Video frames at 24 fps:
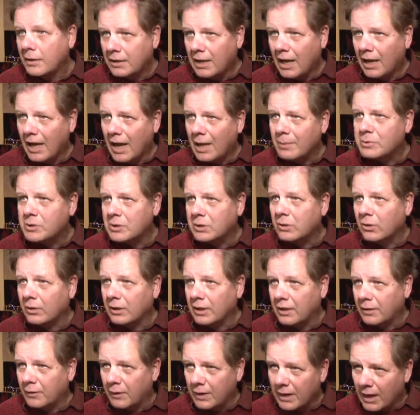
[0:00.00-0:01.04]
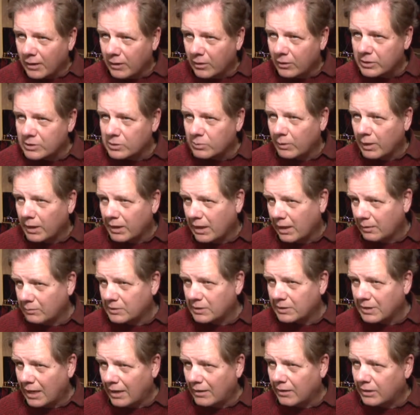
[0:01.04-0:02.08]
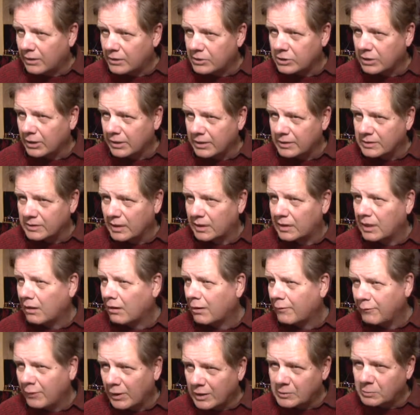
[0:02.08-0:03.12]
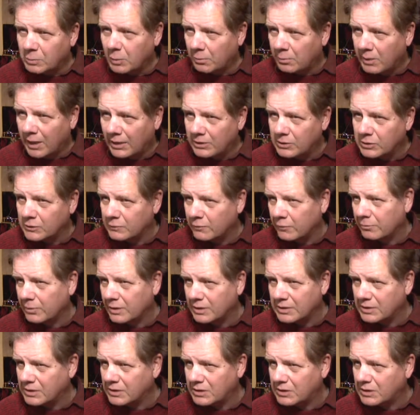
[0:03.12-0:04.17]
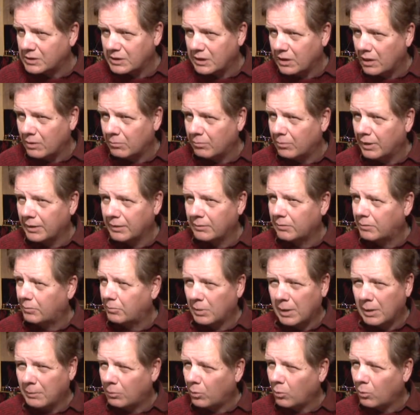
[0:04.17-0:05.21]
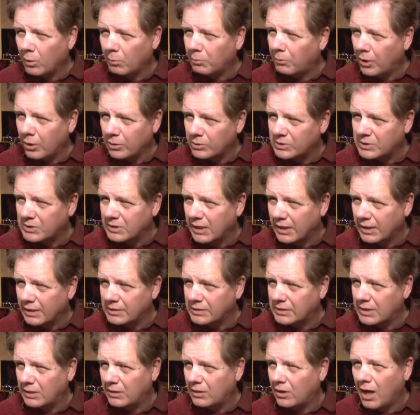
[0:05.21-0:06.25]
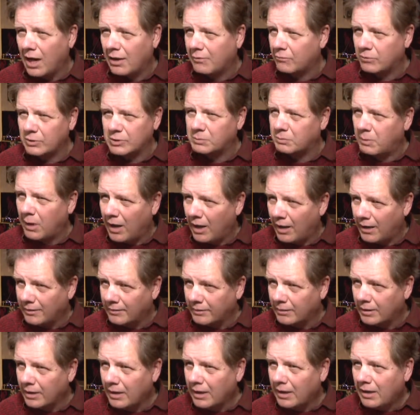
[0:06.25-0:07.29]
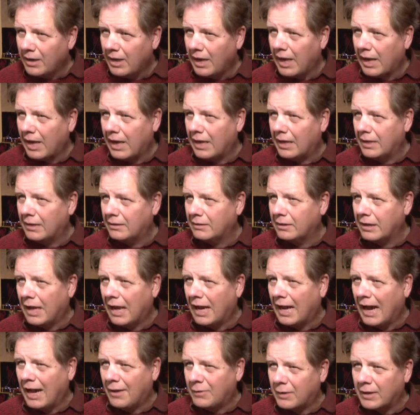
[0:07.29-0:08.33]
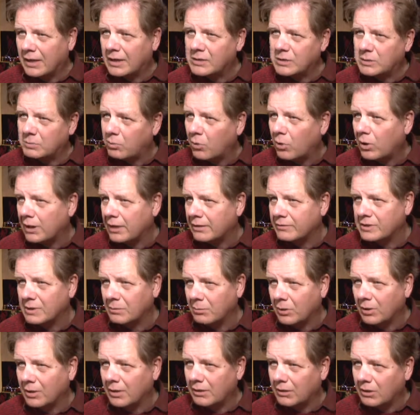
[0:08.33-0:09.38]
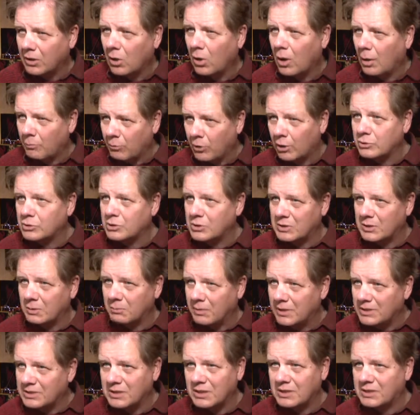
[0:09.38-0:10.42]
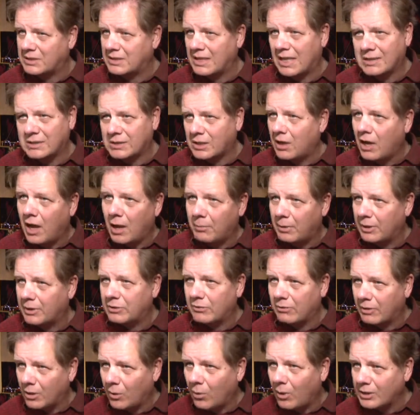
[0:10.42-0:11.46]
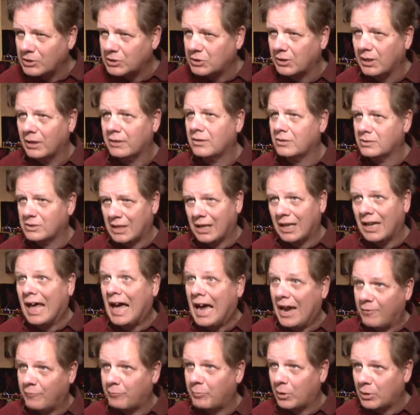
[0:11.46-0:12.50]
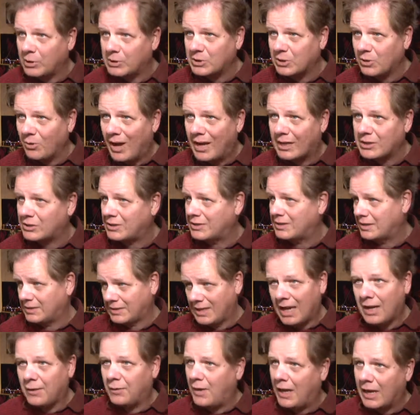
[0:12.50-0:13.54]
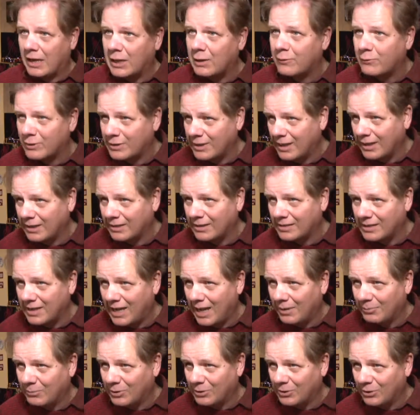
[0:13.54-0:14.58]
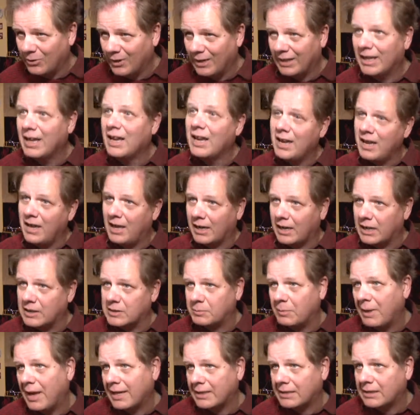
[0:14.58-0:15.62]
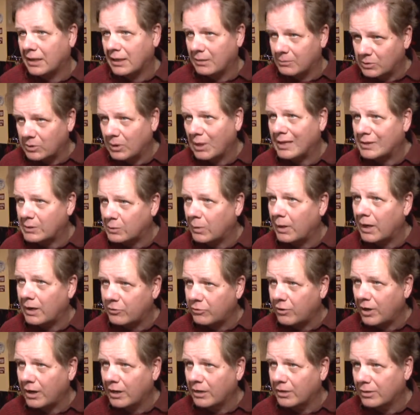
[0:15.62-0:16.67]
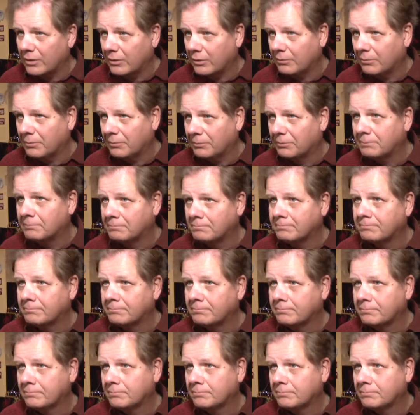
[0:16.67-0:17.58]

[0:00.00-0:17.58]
Yeah, absolutely. The thing I noticed when I came to town initially is that there are Facebook pages for businesses here, but people will post things and not respond. And I think it's important if someone you know approaches the business and has a comment or a question that there's a live person who actually says, "Hey, thank you for taking the time to do it," and gets back to them. So that's what I try to do. And you